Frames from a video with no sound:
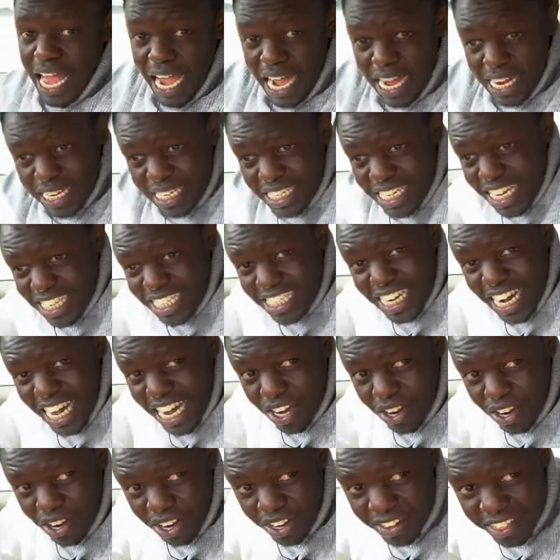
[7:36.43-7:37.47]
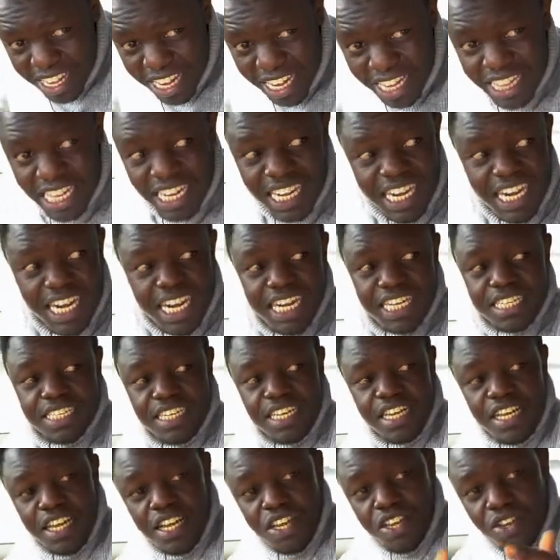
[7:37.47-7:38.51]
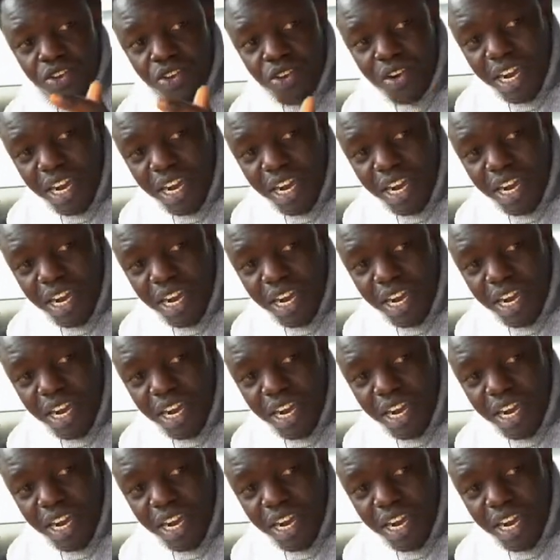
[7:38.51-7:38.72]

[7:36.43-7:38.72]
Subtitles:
And just like all the other cars, you